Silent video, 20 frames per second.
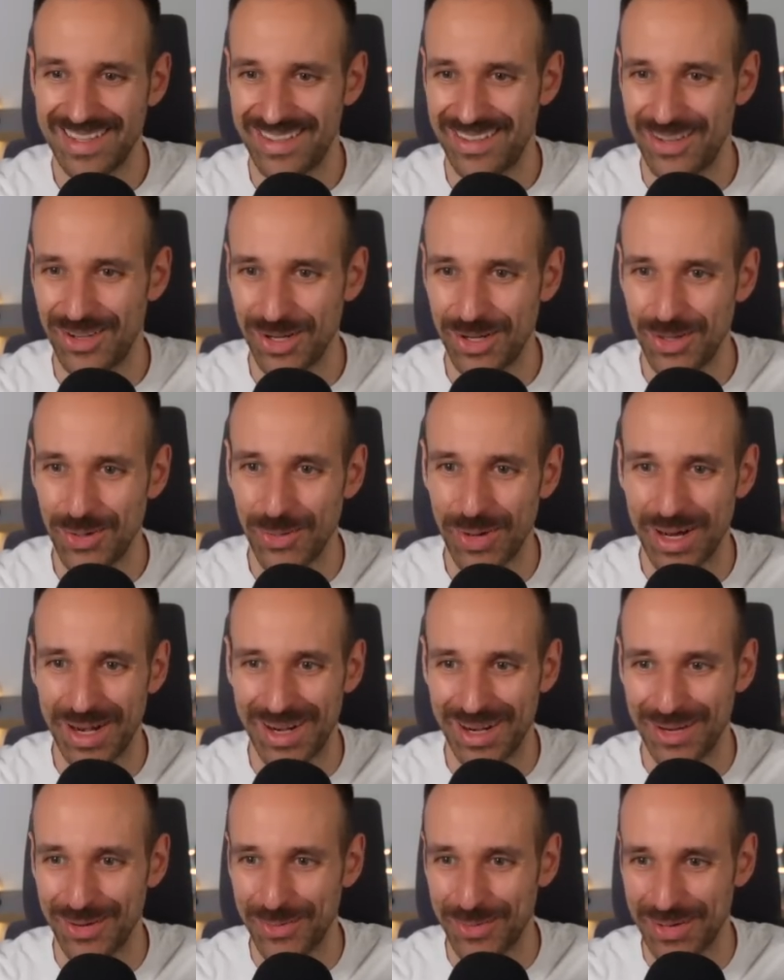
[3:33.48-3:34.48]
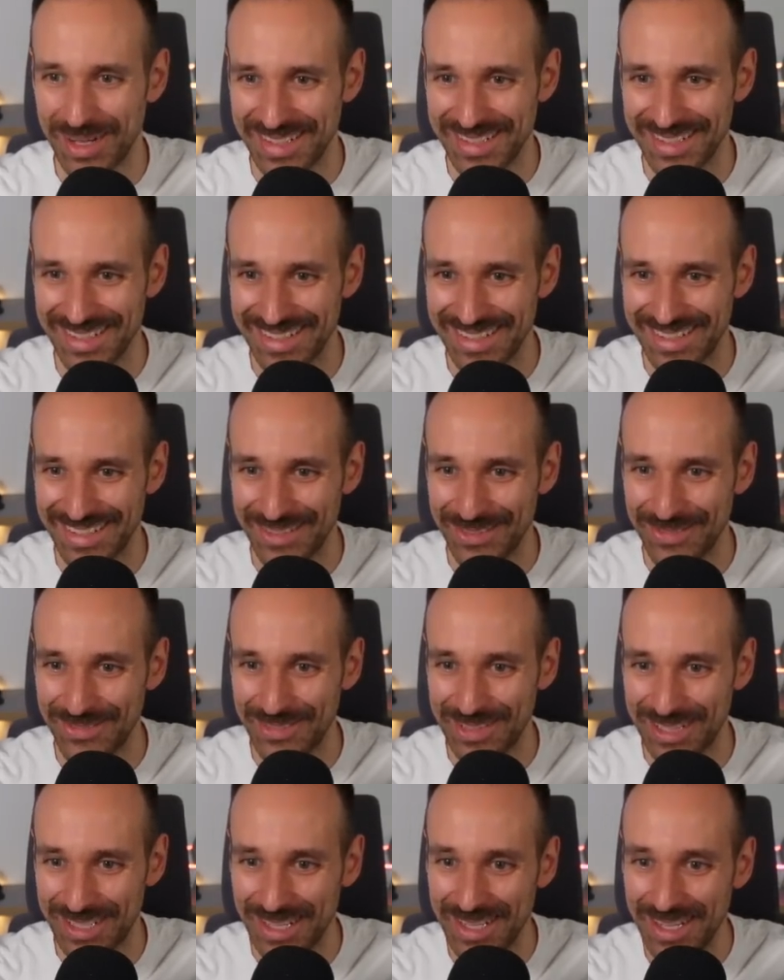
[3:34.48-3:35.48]
not, where I wanted it to
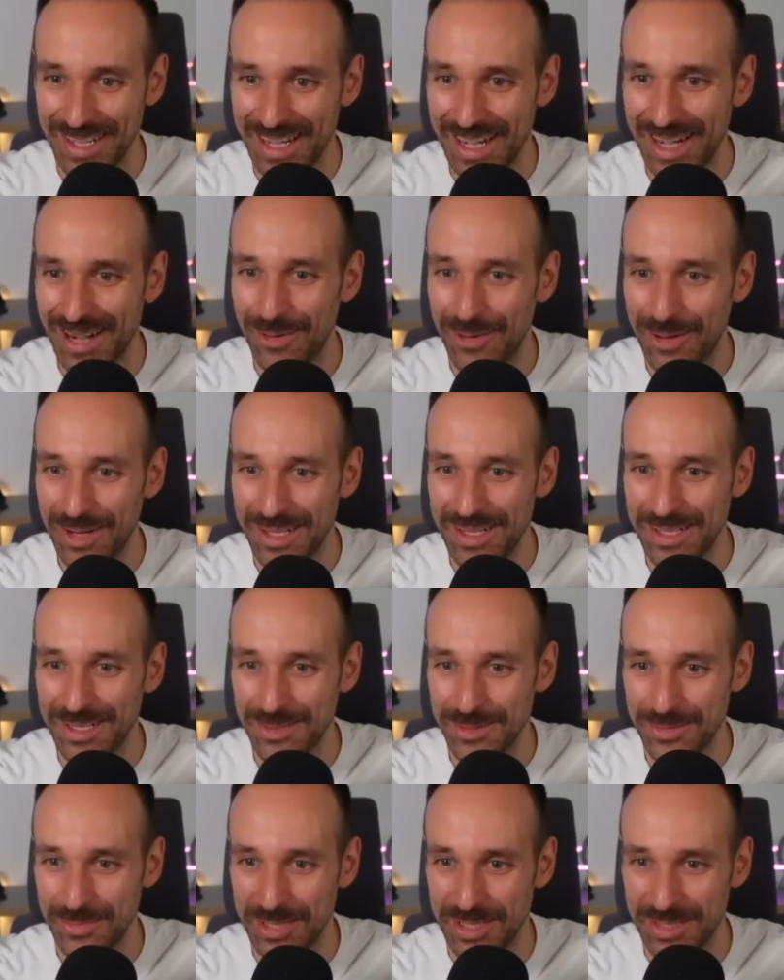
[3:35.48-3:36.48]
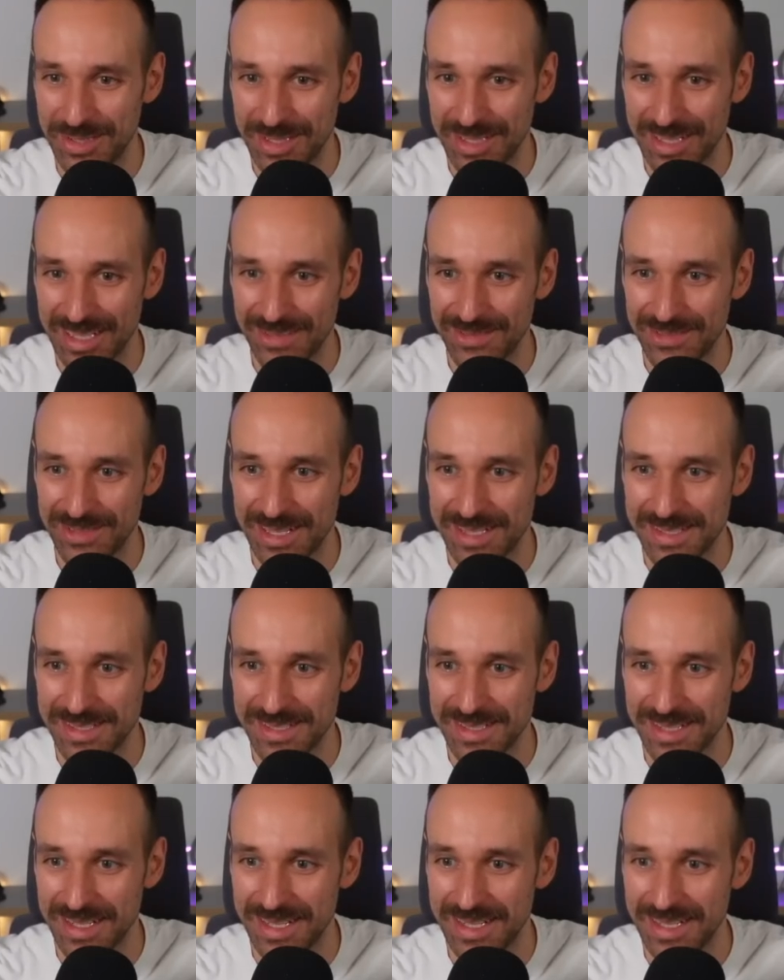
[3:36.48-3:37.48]
be. I wanted it to be on the left hand
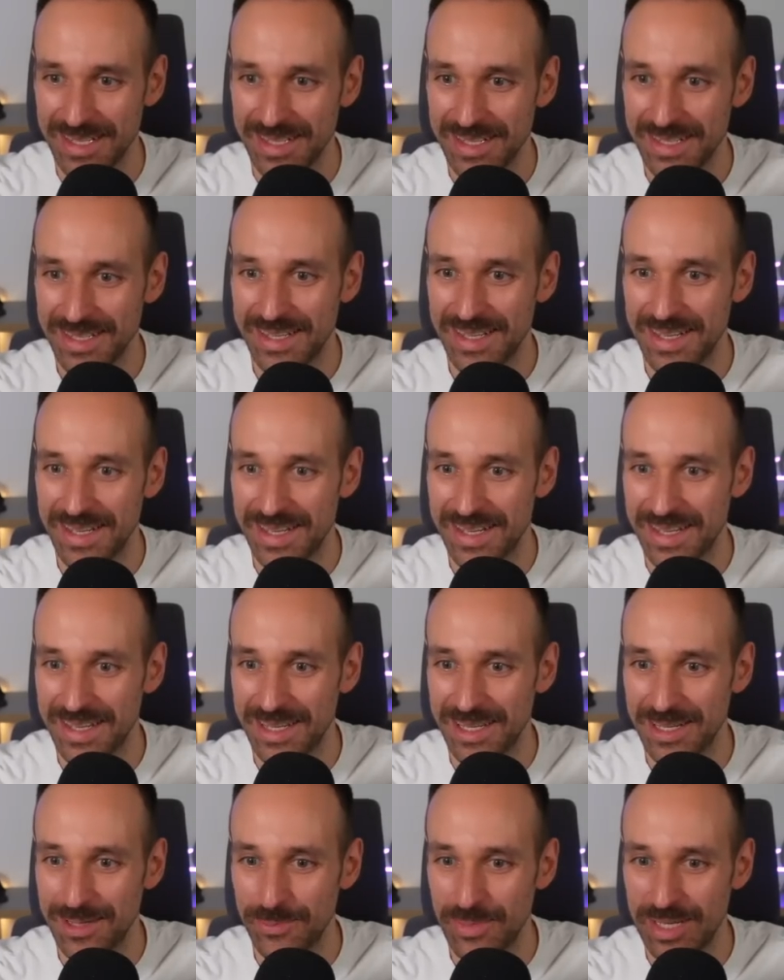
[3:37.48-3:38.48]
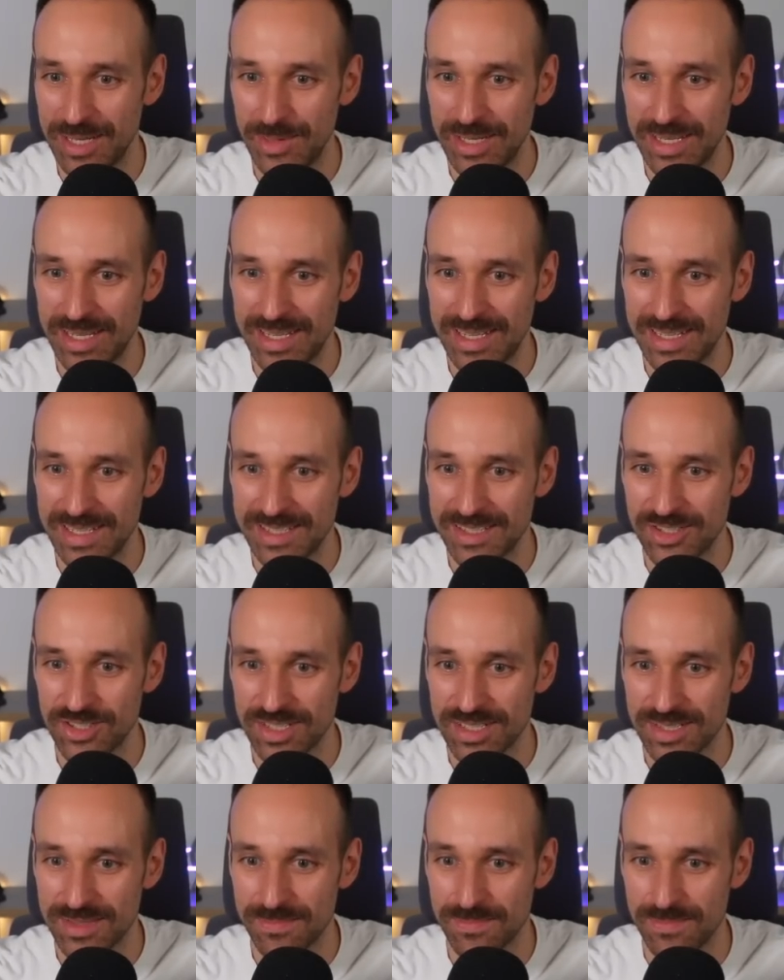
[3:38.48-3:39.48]
side. Uh, maybe it's
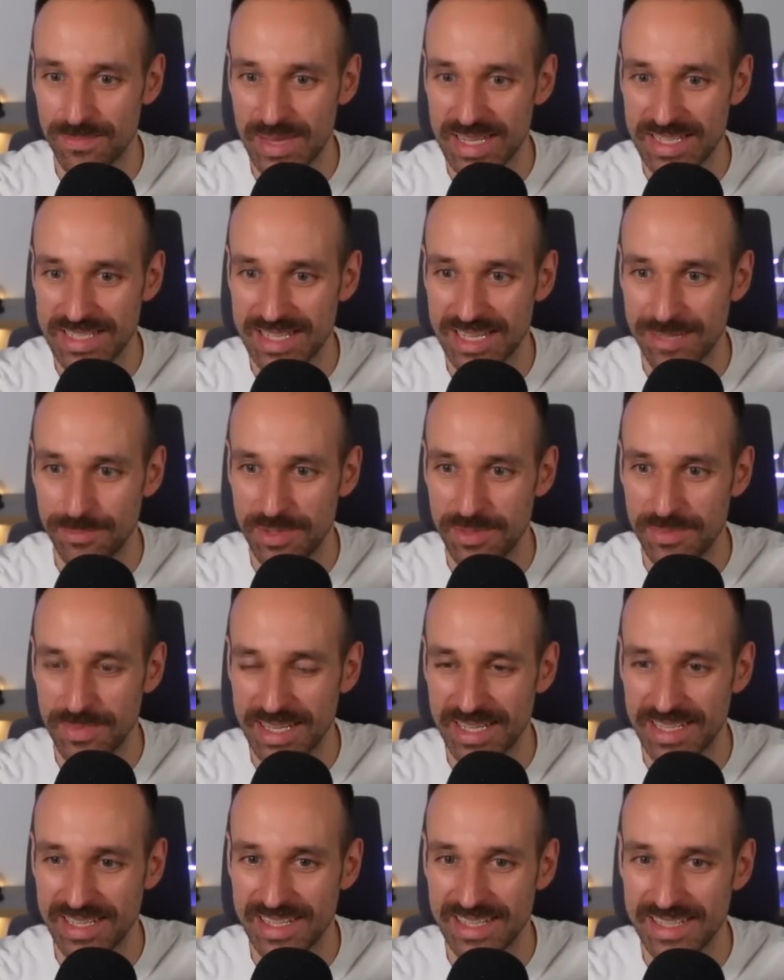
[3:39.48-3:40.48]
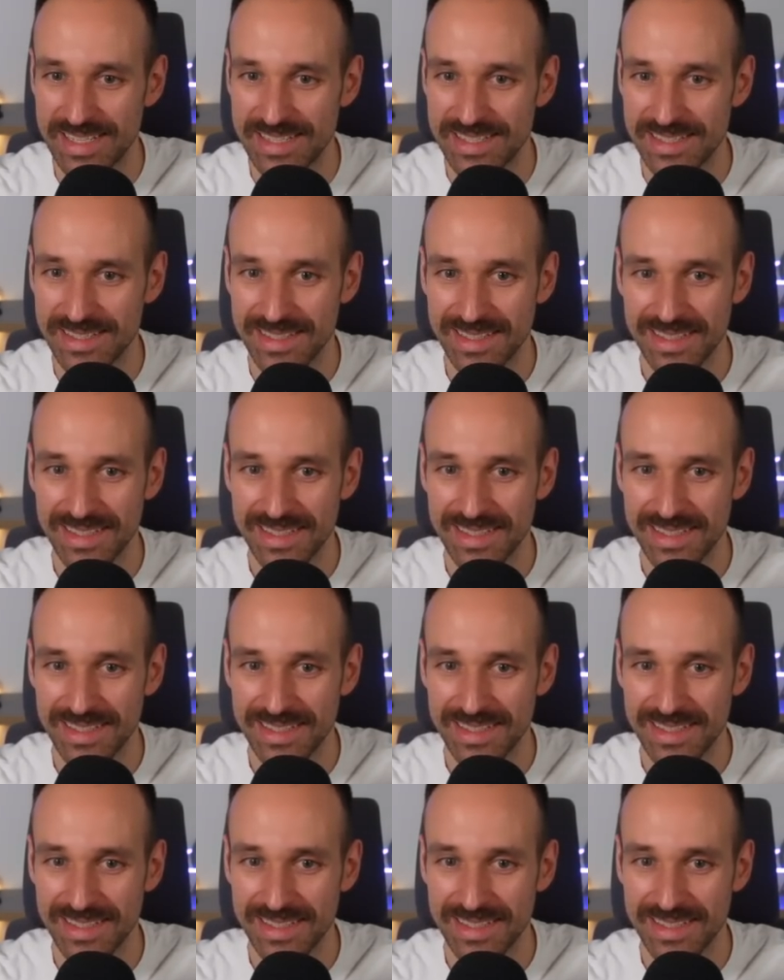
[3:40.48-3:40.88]
just messed up in my case.